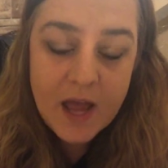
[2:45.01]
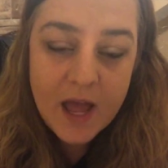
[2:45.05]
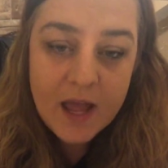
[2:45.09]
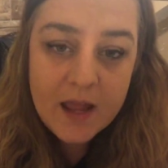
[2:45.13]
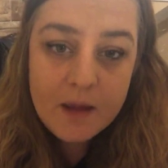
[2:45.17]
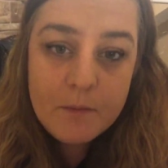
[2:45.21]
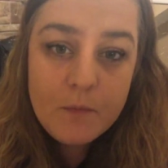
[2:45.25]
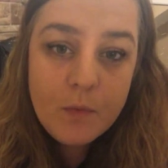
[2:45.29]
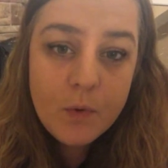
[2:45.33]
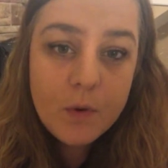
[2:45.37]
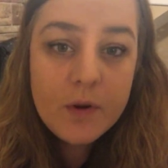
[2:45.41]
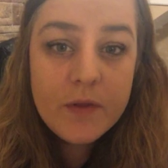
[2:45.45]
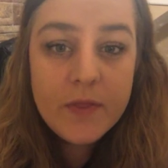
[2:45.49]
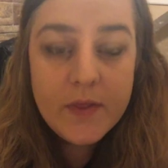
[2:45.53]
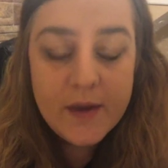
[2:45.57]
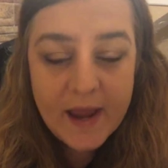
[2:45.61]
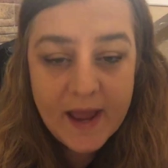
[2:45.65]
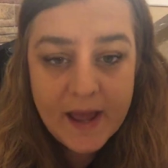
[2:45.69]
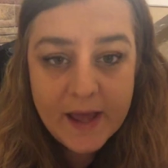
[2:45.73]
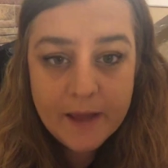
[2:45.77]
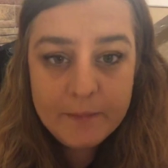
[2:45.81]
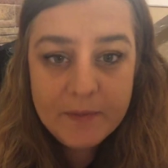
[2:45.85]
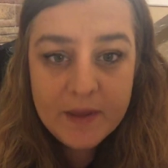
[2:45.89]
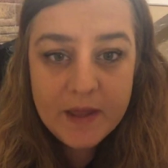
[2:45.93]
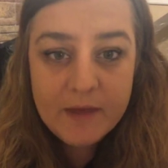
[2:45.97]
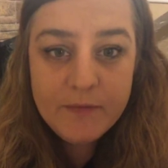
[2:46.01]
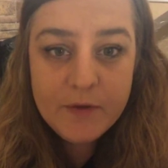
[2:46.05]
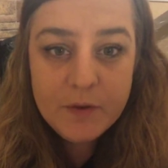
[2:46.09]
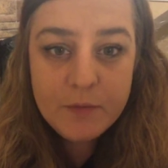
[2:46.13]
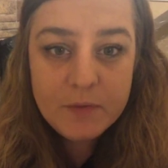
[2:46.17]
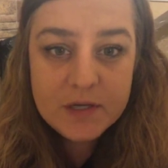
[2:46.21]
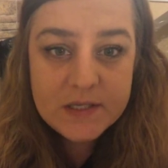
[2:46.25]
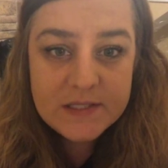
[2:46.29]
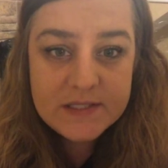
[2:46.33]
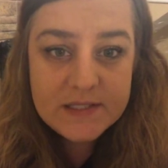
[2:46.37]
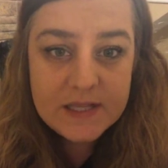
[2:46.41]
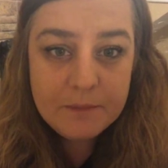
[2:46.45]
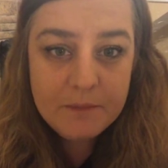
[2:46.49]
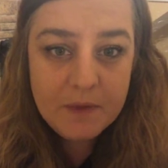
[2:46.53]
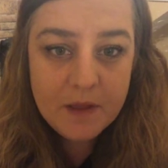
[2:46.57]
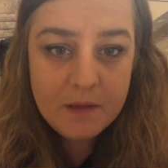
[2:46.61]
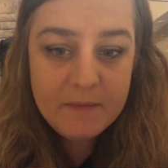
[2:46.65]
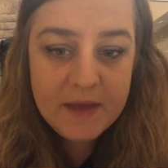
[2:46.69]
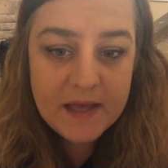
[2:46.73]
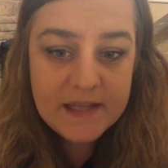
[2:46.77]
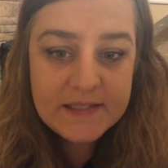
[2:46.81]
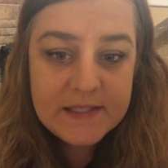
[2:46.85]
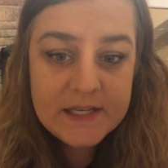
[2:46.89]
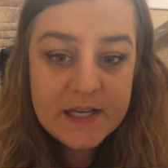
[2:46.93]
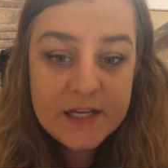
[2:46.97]
I am more than happy if you want to send me a
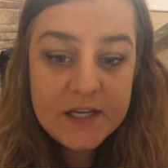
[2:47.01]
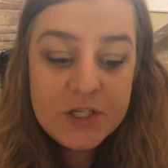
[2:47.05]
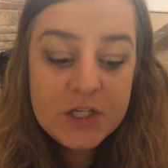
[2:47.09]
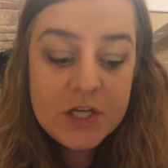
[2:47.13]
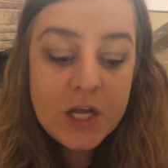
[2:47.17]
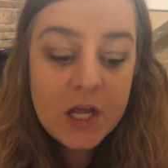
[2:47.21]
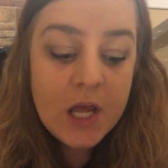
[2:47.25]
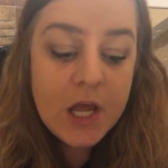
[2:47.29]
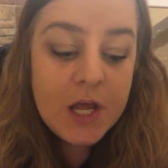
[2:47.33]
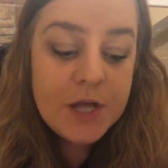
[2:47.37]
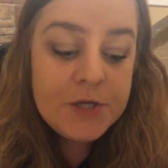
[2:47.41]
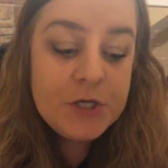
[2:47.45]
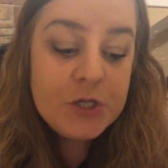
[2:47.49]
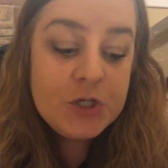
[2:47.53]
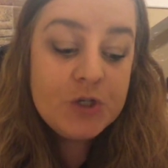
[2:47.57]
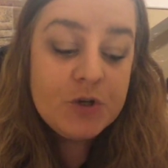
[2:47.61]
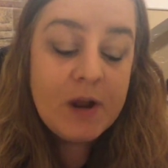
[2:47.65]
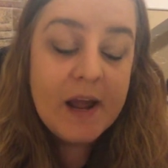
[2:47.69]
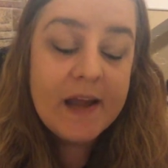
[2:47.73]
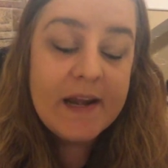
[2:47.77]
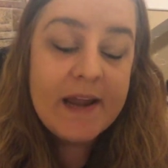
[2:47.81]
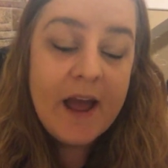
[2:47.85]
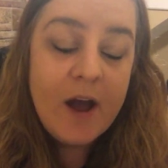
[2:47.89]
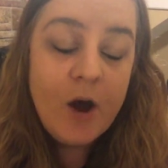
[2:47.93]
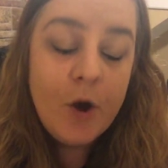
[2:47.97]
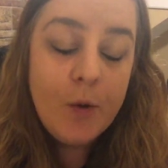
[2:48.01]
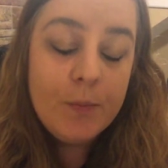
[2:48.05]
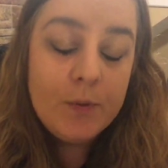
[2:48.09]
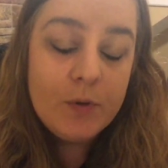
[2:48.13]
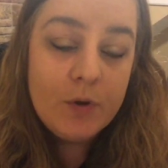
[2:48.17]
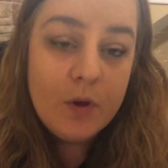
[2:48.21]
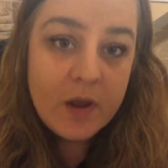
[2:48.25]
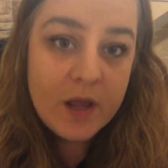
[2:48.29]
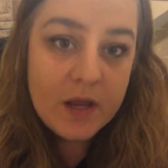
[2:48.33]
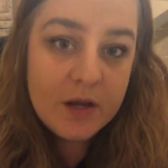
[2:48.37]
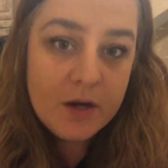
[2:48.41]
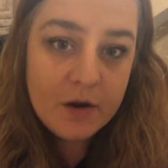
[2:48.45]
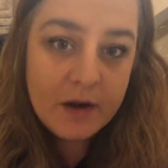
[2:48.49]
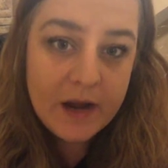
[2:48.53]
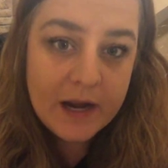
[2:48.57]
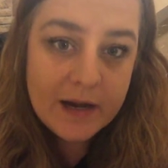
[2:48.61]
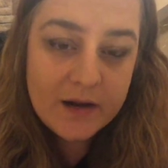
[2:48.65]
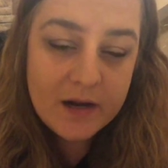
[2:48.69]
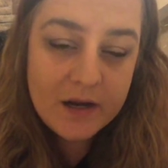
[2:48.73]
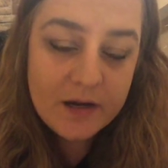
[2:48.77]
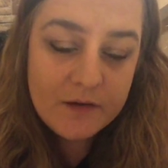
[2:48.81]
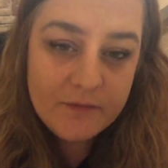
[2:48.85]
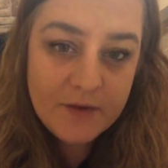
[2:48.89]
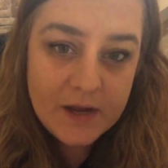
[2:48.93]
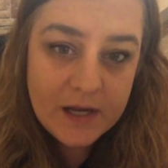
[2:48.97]
message to try to help look in your
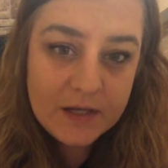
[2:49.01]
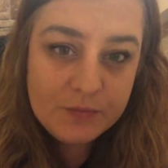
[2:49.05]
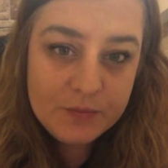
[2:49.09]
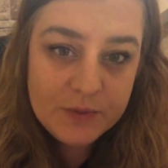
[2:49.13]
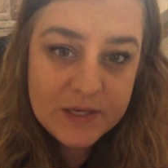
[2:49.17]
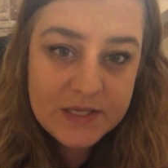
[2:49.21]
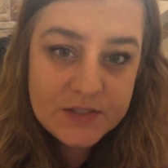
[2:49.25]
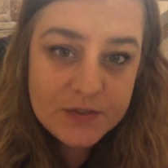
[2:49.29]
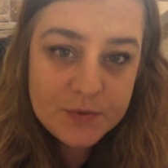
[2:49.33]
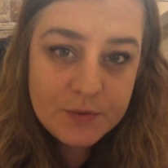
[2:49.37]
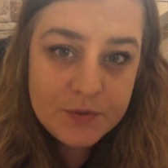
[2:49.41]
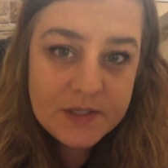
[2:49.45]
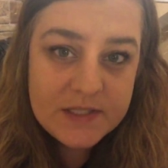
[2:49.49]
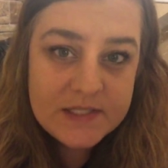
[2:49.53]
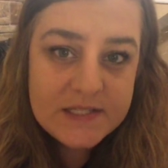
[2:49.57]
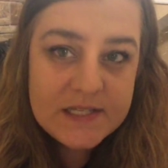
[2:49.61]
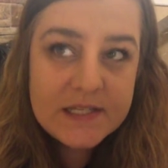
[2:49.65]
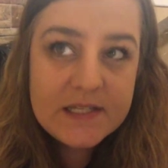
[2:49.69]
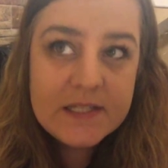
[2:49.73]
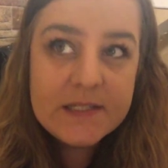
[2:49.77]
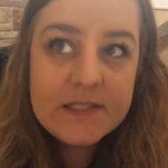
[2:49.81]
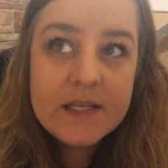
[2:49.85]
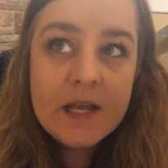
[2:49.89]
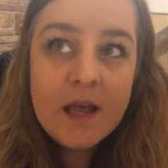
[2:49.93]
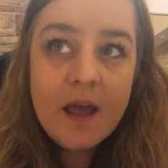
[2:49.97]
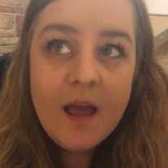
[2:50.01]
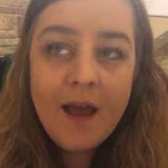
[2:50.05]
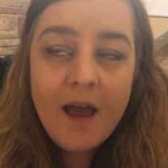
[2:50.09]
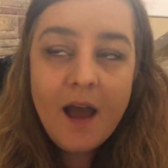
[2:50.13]
area and find resources.